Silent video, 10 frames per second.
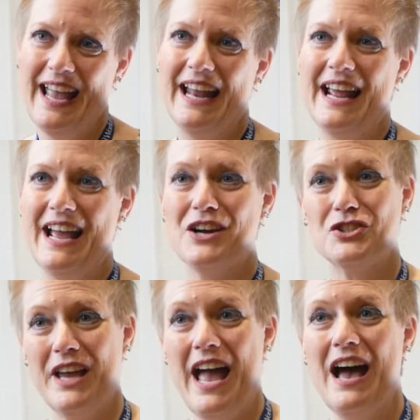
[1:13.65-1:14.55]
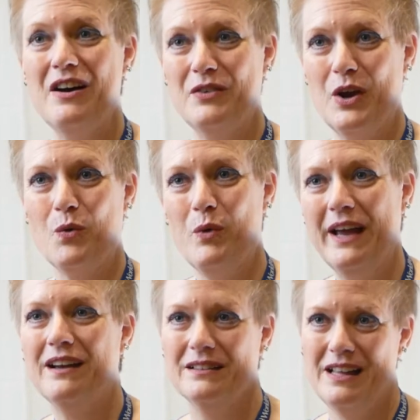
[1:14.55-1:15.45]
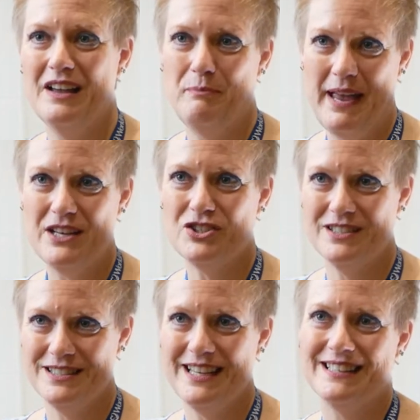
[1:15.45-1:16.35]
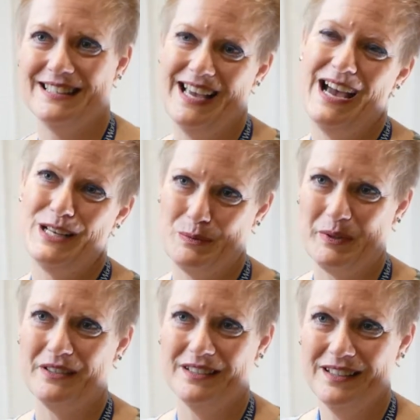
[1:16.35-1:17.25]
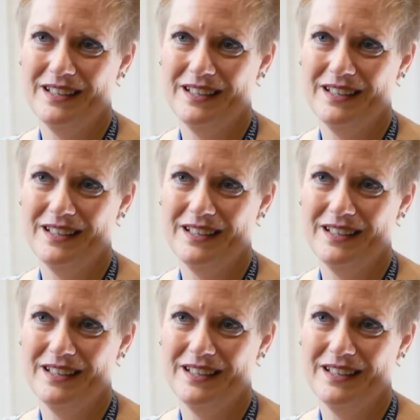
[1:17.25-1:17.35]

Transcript: and I actually have an awake, alive patient to take to the hospital.